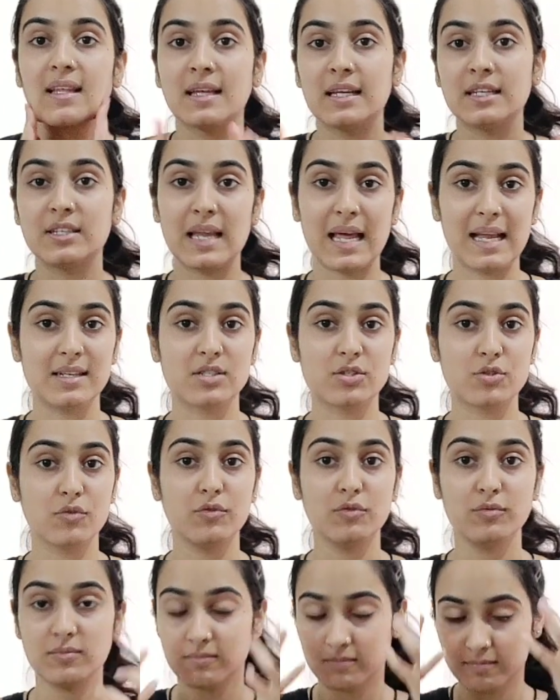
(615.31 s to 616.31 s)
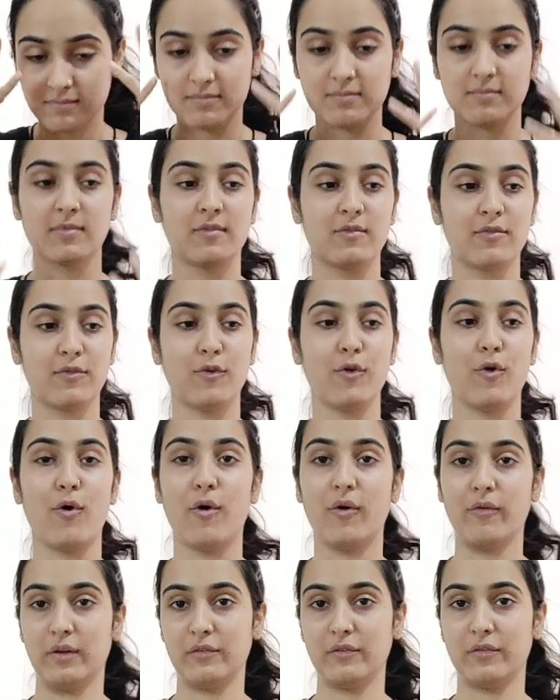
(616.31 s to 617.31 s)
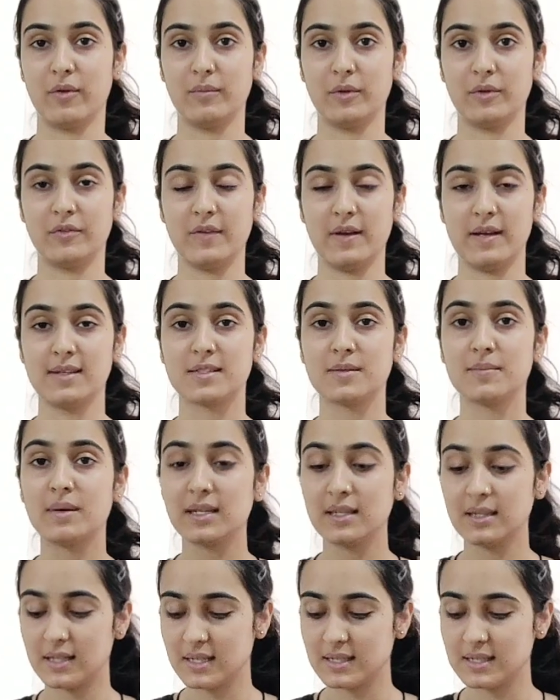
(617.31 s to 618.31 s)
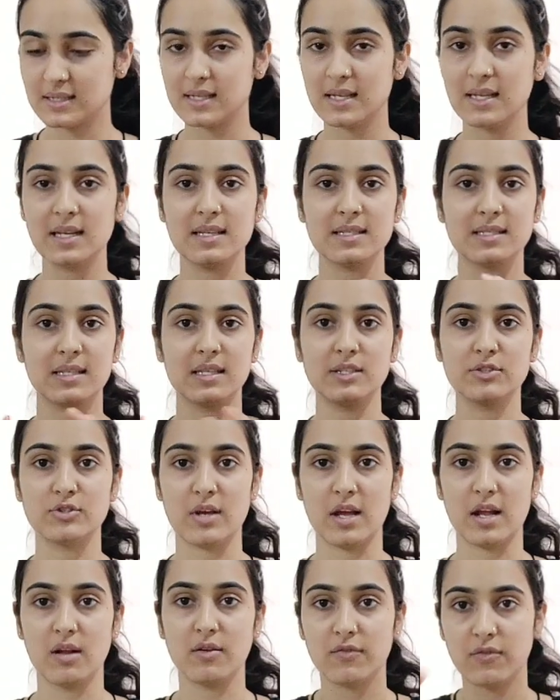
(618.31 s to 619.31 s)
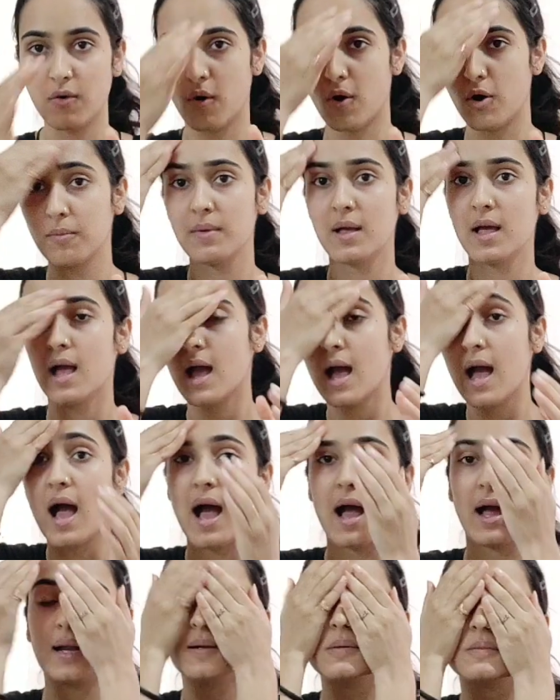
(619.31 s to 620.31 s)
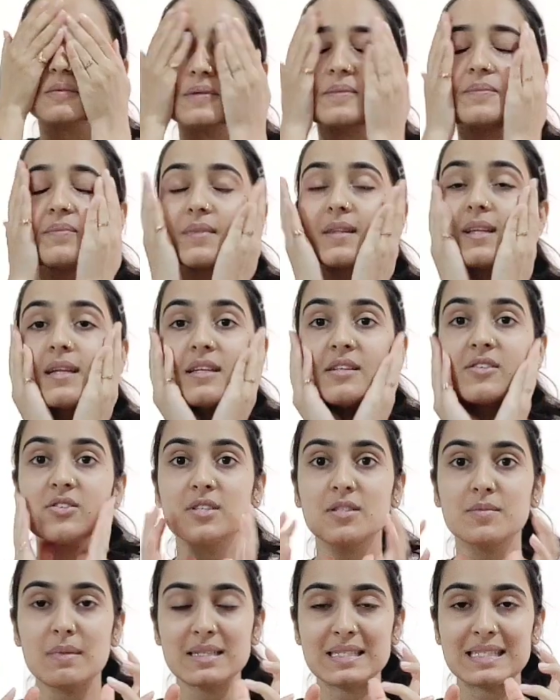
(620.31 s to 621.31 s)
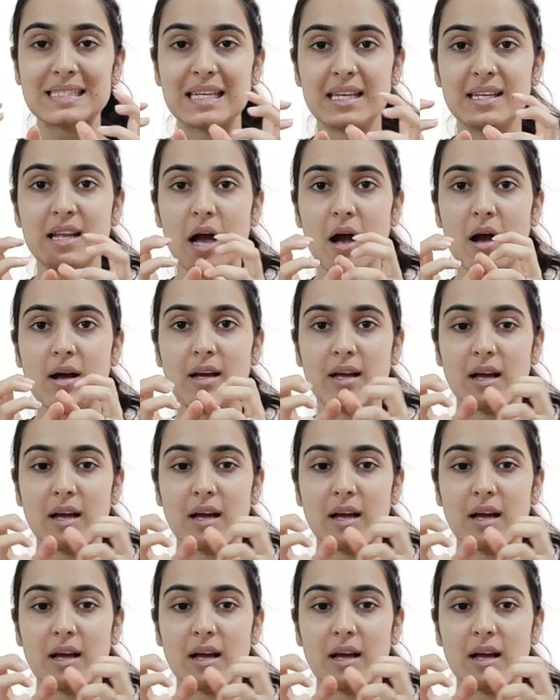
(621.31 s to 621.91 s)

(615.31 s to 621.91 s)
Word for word: it tends to flow away from the face, but this thing is in a gel form, and it's just my skin.